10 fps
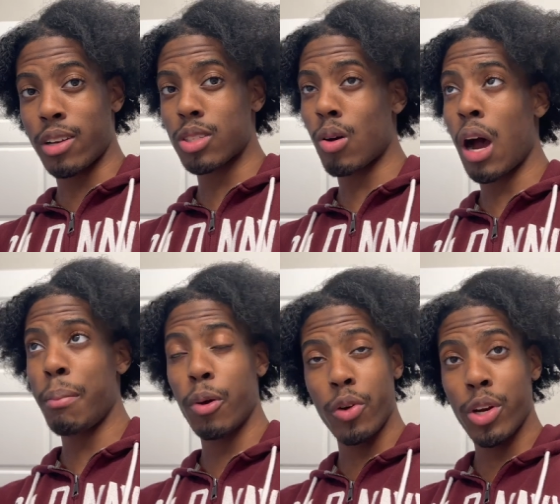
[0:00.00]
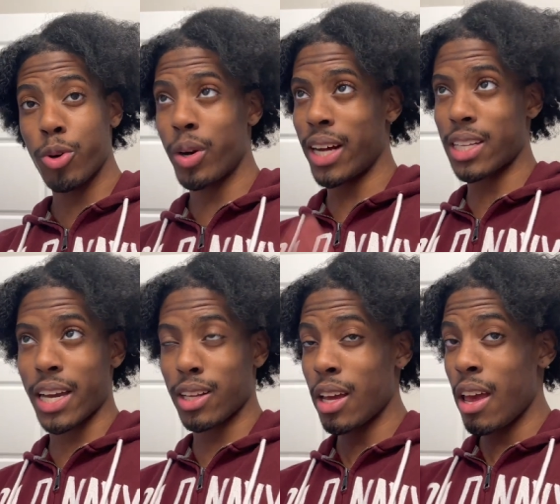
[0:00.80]
So I'm gonna redo it. I
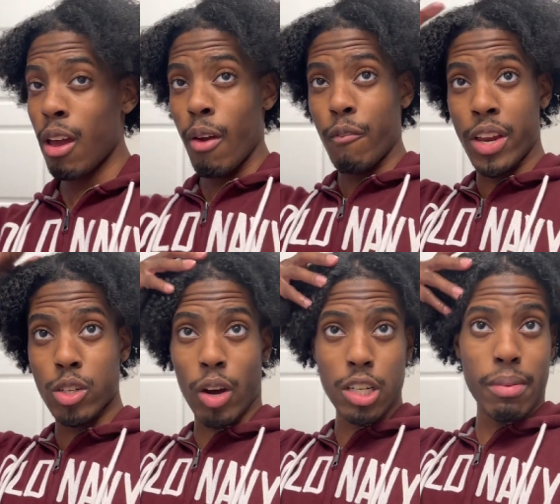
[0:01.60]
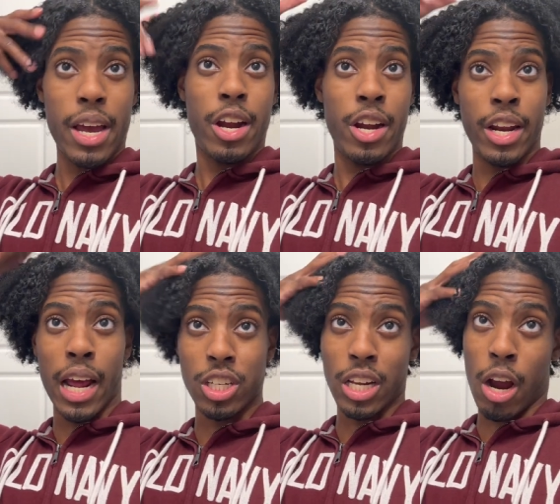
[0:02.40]
like finish washing my hair and get
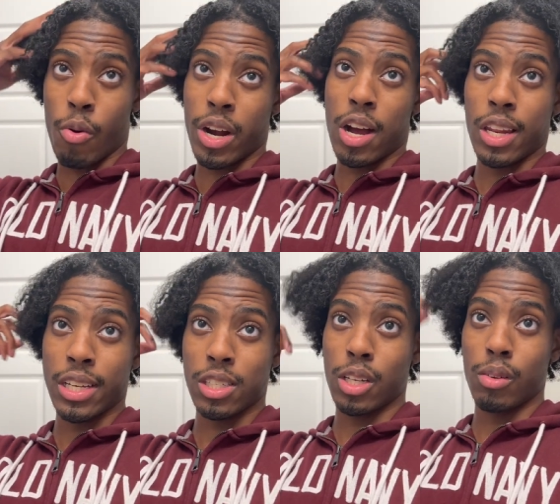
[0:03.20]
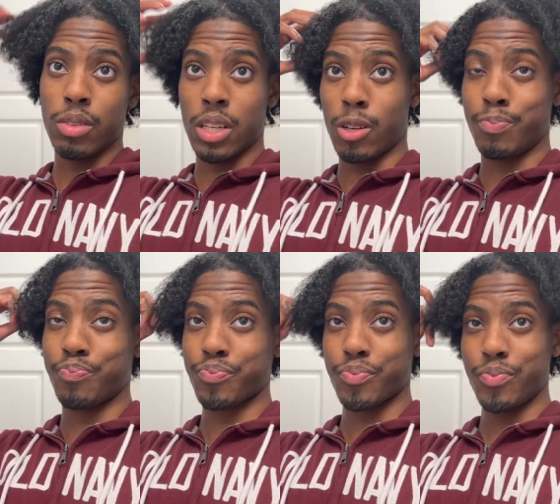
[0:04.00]
out the shower and all that stuff. So
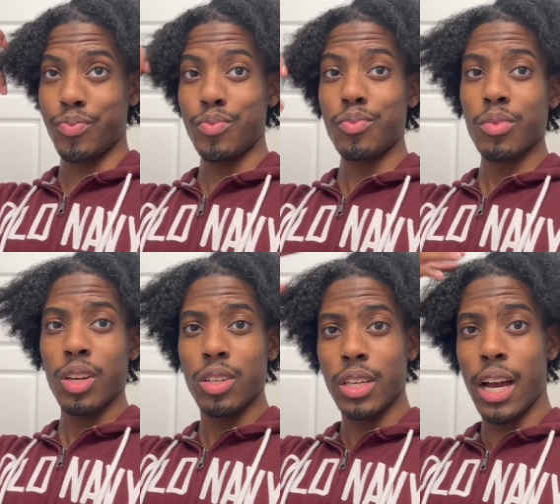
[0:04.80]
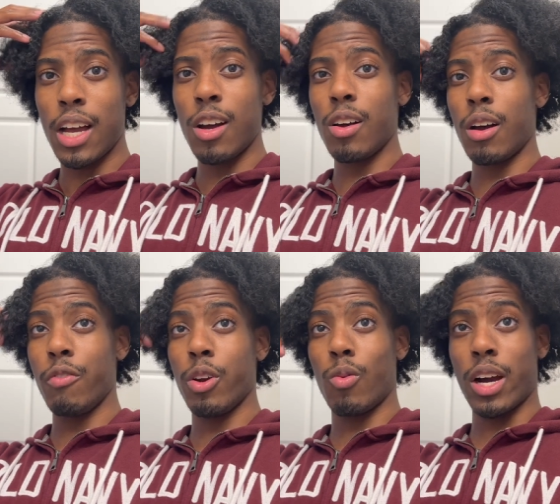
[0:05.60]
y'all, I'm
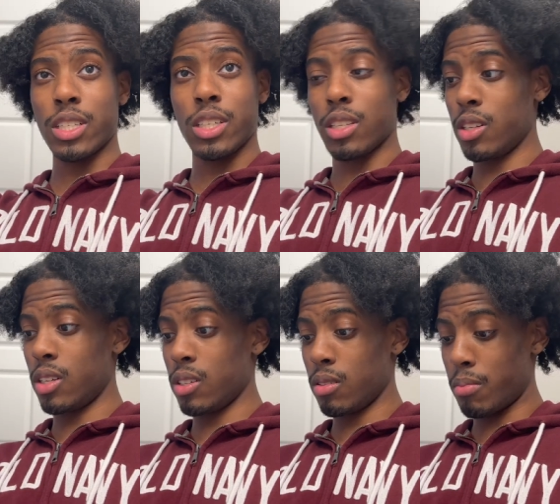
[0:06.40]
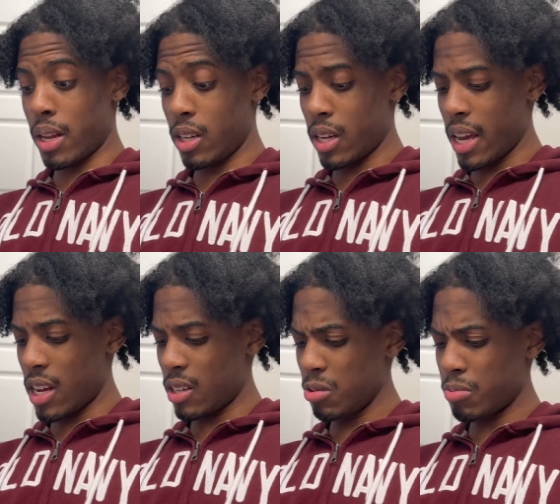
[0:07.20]
finna wash this little my little
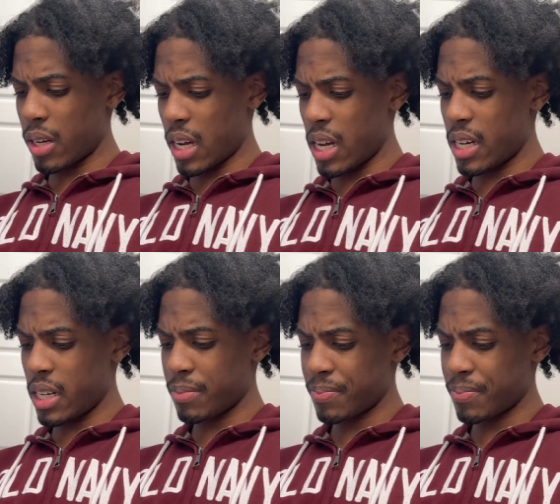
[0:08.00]
hair. Oh my god.